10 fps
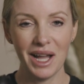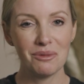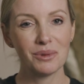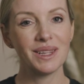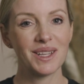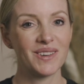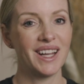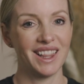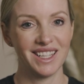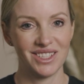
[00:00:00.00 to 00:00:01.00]
really
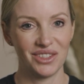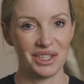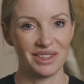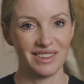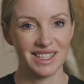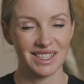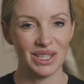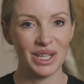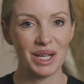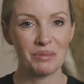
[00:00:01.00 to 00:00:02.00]
quite like shooting this a
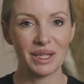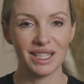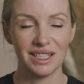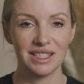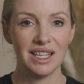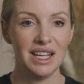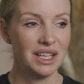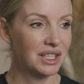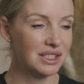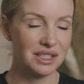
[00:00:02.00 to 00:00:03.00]
lot because
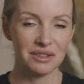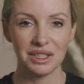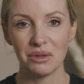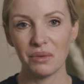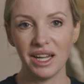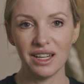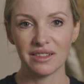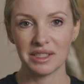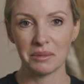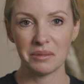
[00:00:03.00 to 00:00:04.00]
considering the weight
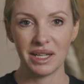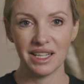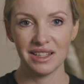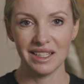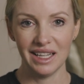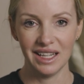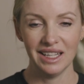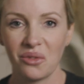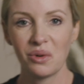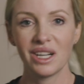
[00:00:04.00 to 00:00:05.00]
of some of my other
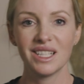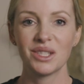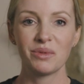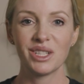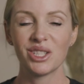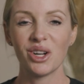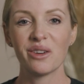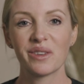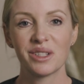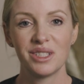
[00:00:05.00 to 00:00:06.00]
gear, when I switched
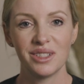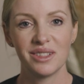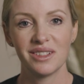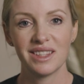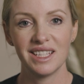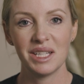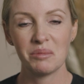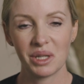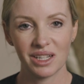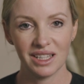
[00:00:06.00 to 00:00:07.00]
over to the
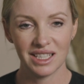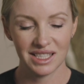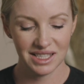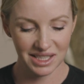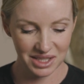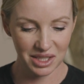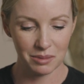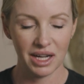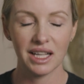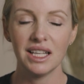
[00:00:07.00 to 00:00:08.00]
mirrorless
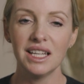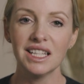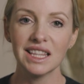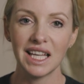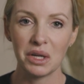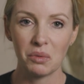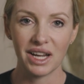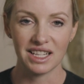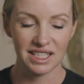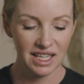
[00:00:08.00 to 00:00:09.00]
system, I needed
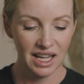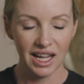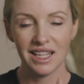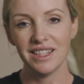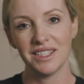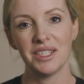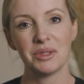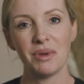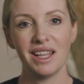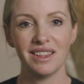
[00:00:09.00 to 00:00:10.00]
lightweight, and this is
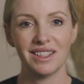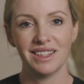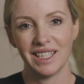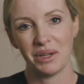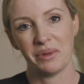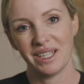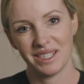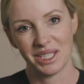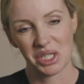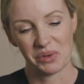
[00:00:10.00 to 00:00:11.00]
my little lightweight
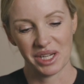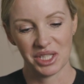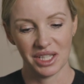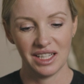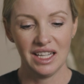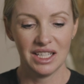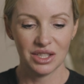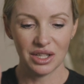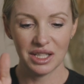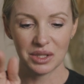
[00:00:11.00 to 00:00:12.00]
situation.
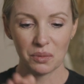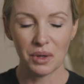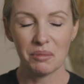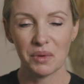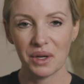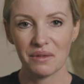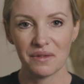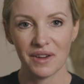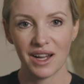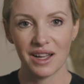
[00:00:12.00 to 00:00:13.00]
It's a
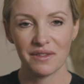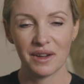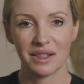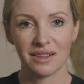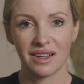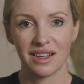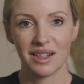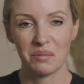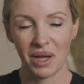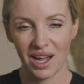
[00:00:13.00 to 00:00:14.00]

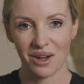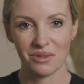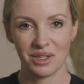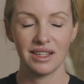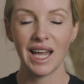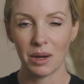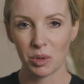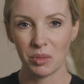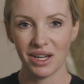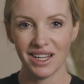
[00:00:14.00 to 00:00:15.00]
1.5 pound
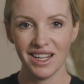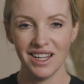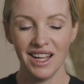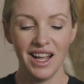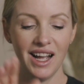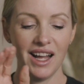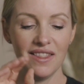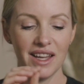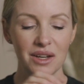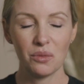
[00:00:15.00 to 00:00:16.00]
camera body,
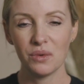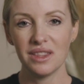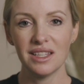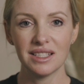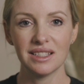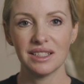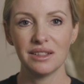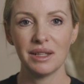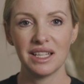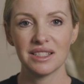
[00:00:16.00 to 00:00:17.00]
and then with this
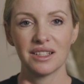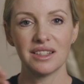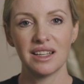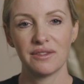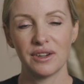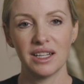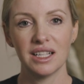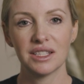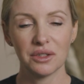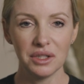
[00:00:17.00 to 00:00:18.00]
little lens on the front,
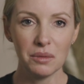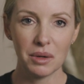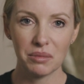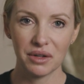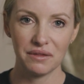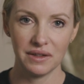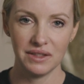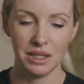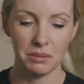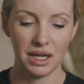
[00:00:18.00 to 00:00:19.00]
it's only
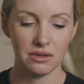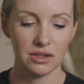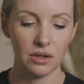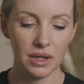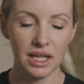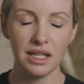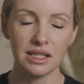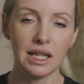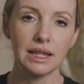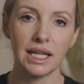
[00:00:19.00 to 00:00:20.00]
1.15 pounds, so it is
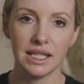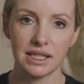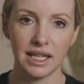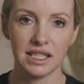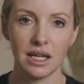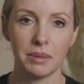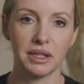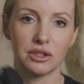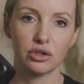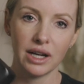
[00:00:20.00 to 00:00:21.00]
a light setup.
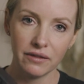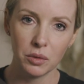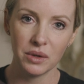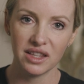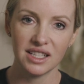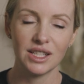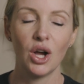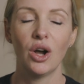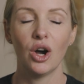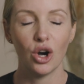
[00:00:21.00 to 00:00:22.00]
I travel with this
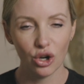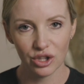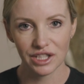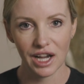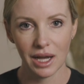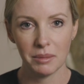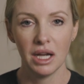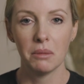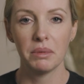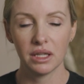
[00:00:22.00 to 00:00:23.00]
all the time
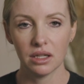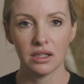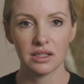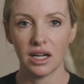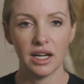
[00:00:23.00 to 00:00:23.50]
because I